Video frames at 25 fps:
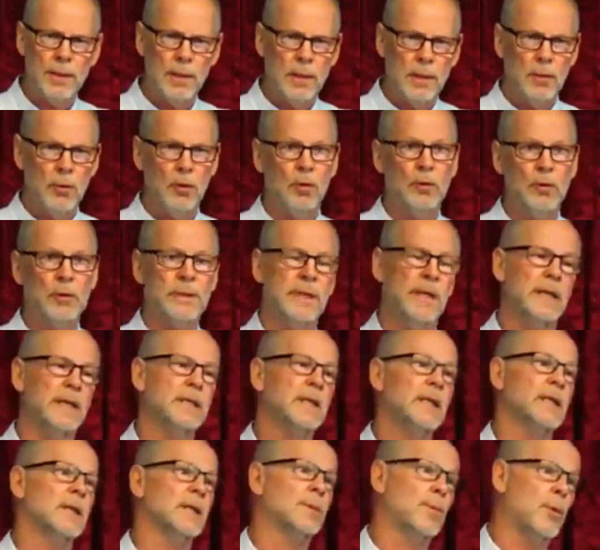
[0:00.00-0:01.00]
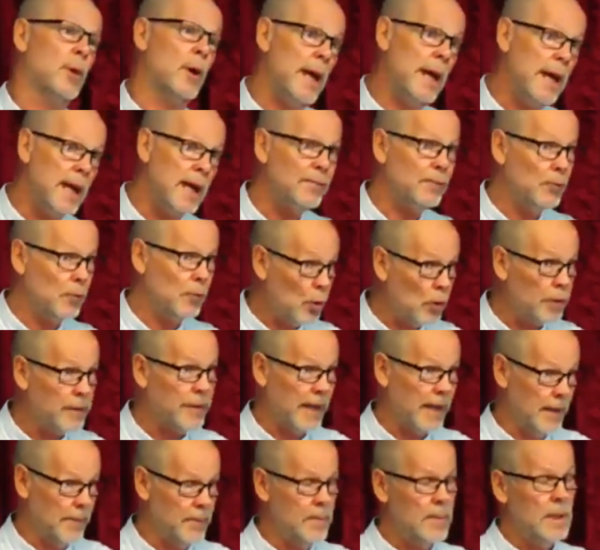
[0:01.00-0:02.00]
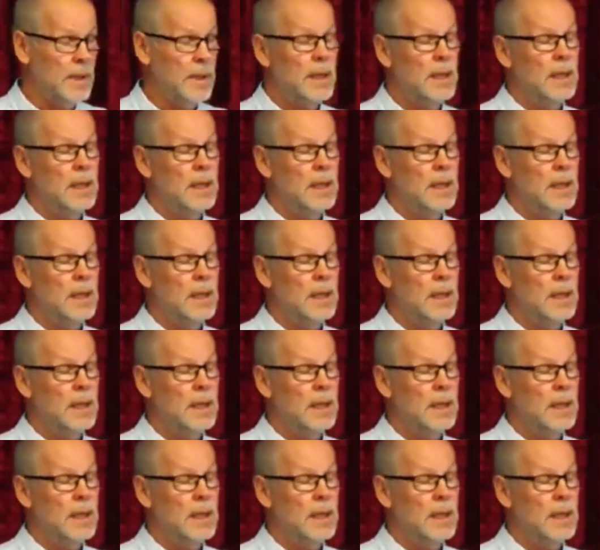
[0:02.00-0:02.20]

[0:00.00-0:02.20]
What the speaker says: or says his prayer for them